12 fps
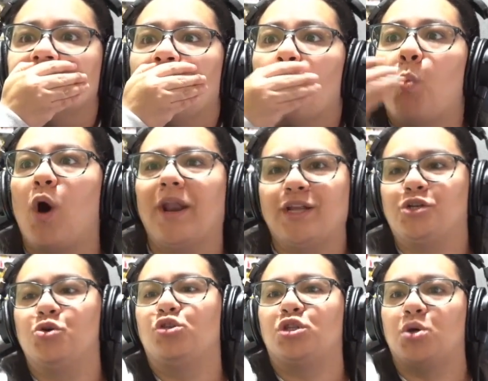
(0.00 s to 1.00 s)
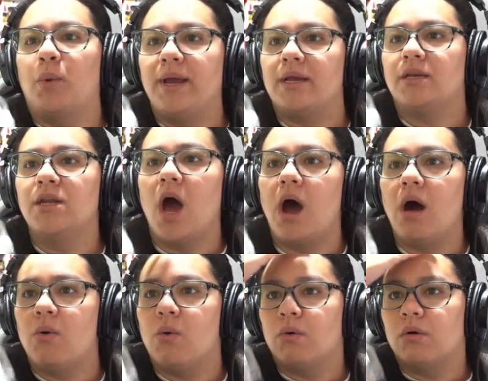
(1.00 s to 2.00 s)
What are you doing? No!